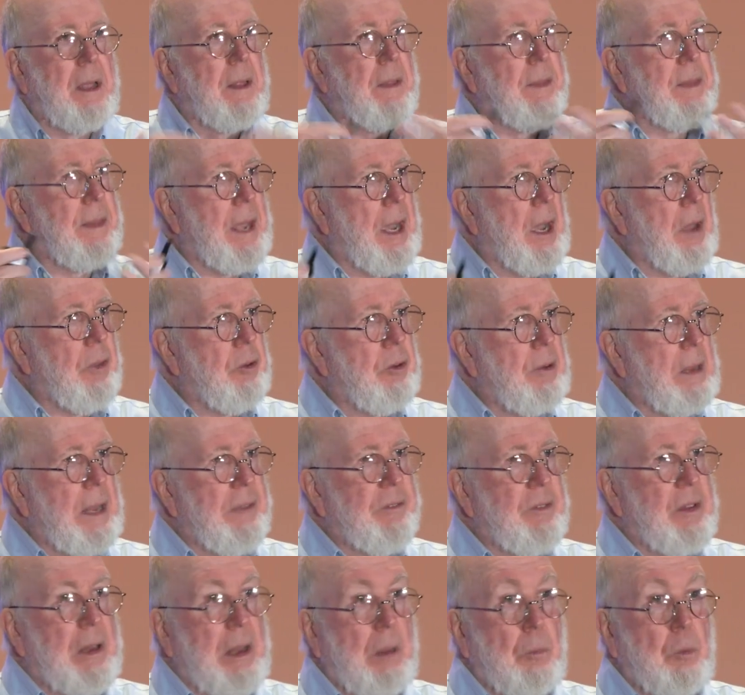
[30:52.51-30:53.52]
Now they're
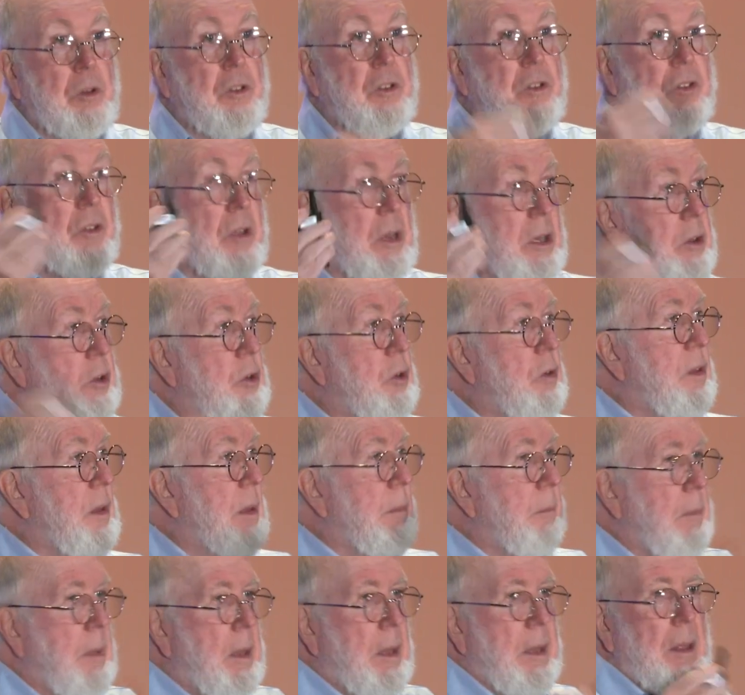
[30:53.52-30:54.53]
even, and we're just going to do
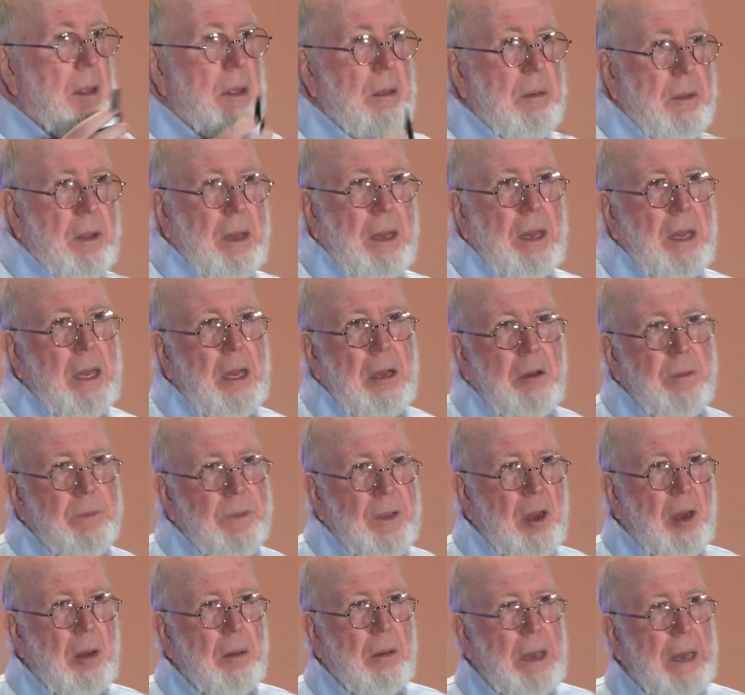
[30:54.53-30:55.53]
them here and
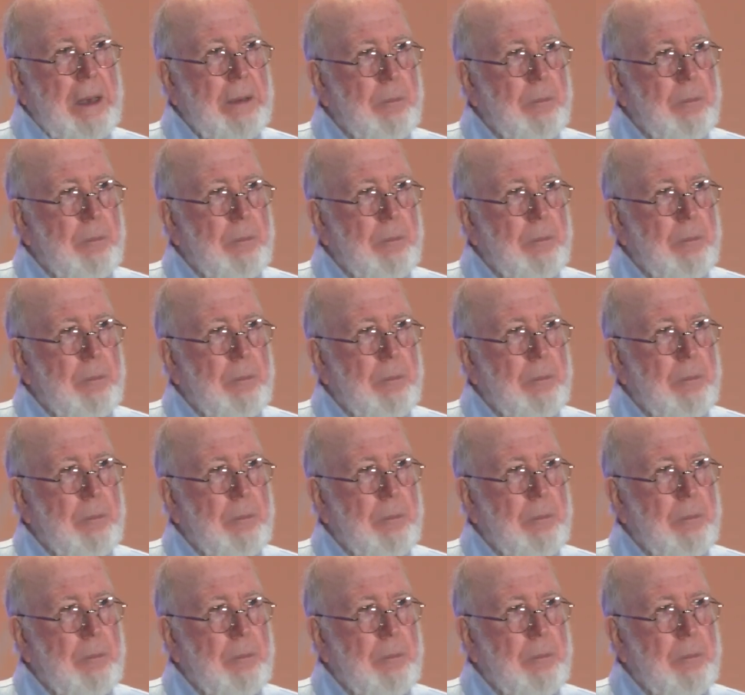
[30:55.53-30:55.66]
there, and